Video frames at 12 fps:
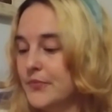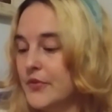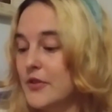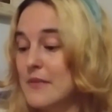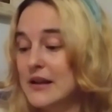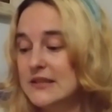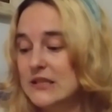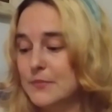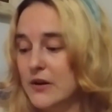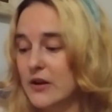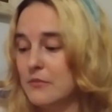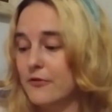The mud
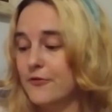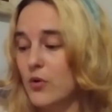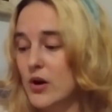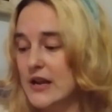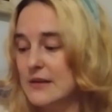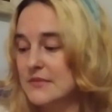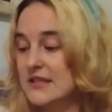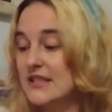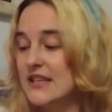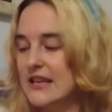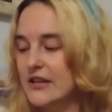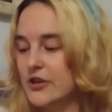spirit before him
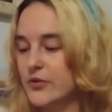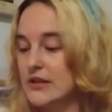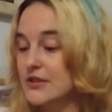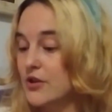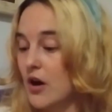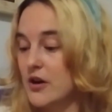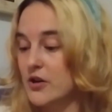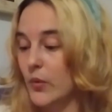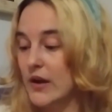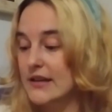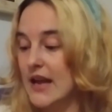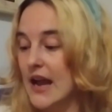sneaked into his garden
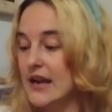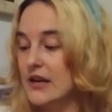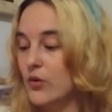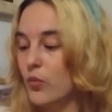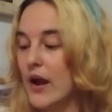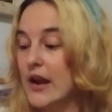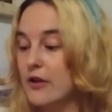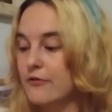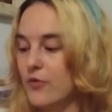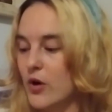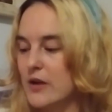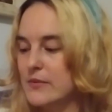one night, waiting
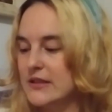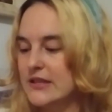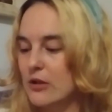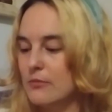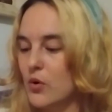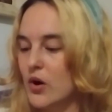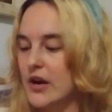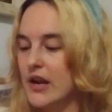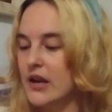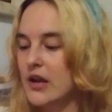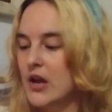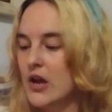for him until morning,